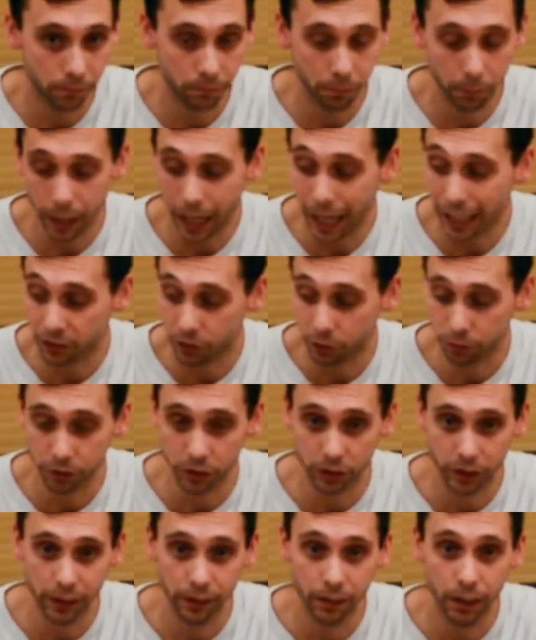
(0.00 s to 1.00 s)
My Asda
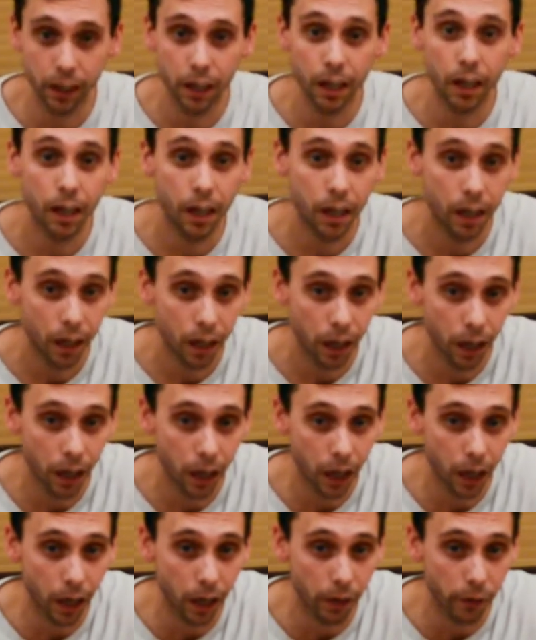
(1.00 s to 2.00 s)
receipt.
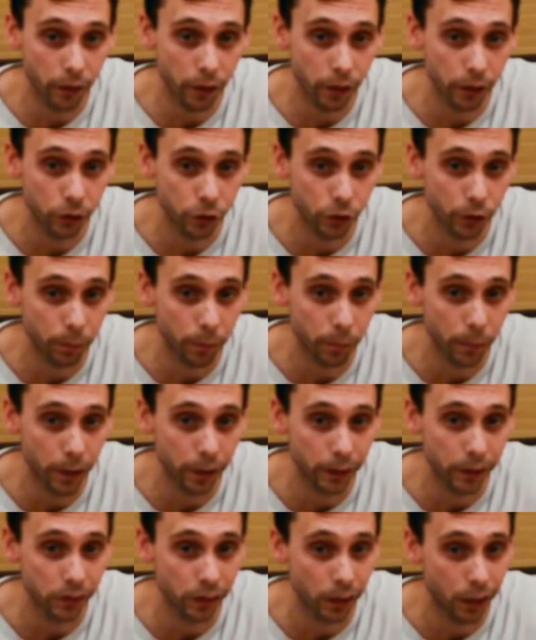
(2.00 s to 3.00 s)
Other
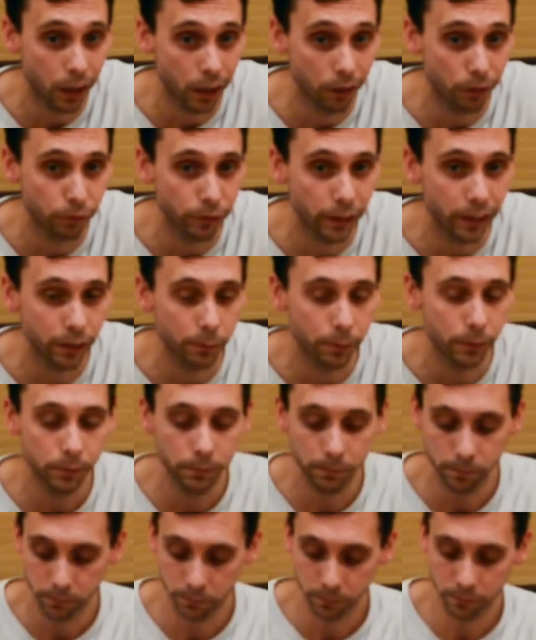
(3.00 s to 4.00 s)
supermarkets are available.
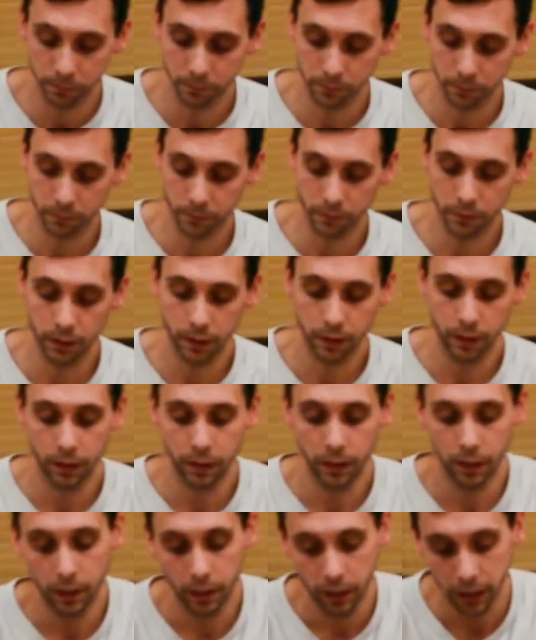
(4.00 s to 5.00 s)

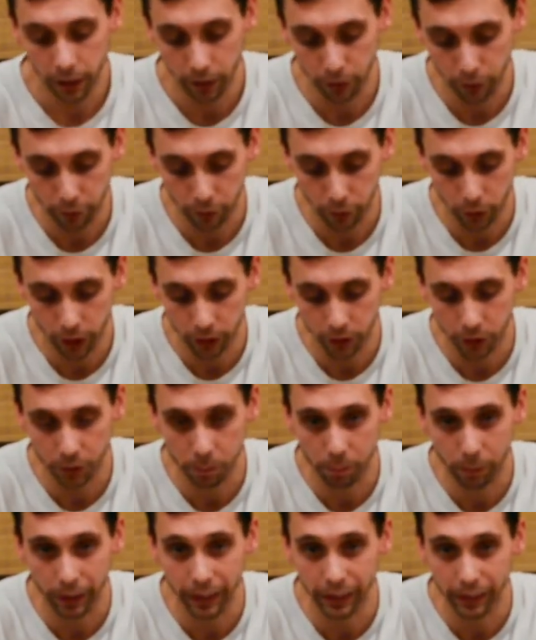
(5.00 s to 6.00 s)
And I thought I'd
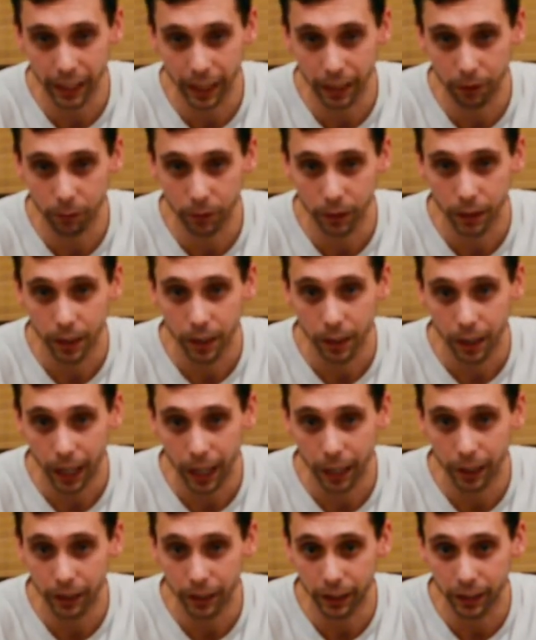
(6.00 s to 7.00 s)
just break down
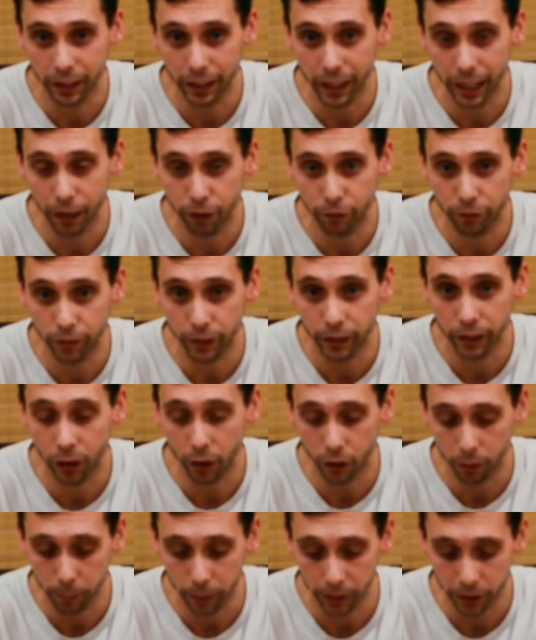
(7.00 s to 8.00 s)
how you can eat healthy
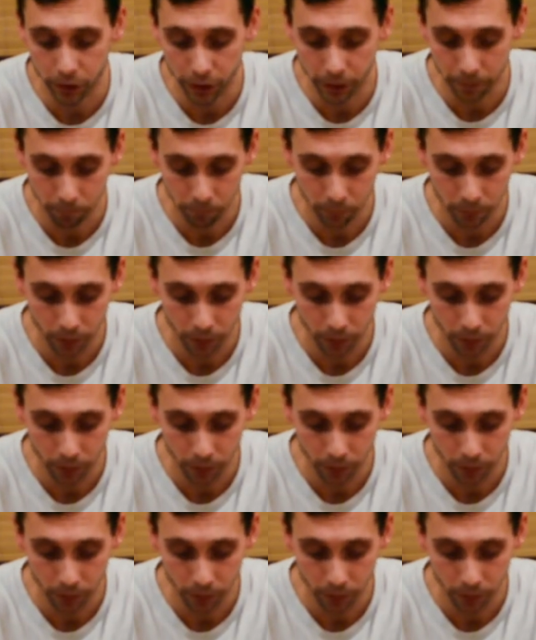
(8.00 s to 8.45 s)
on a budget.